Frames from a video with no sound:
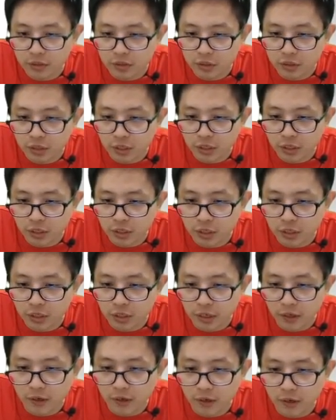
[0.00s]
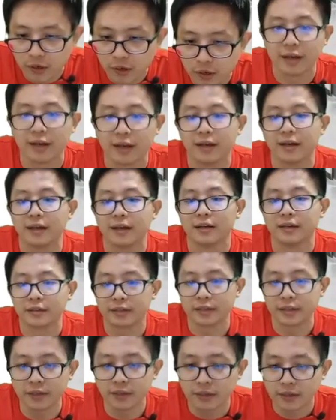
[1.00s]
j uh,
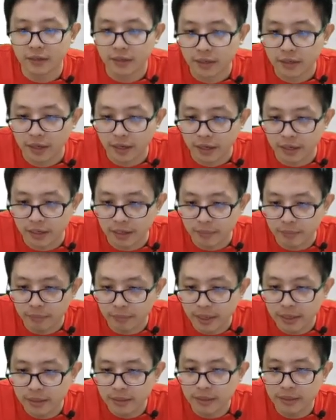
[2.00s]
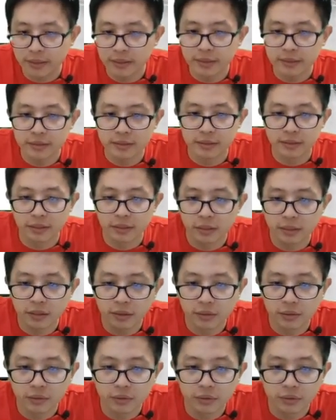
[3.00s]
okay and then minus the
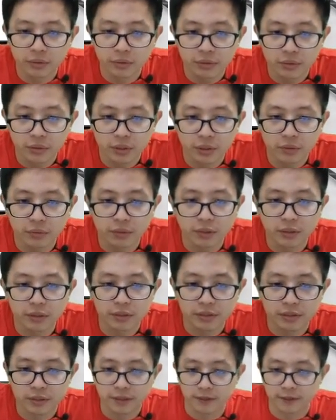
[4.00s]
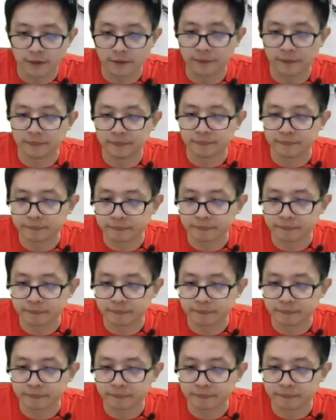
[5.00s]
q q is um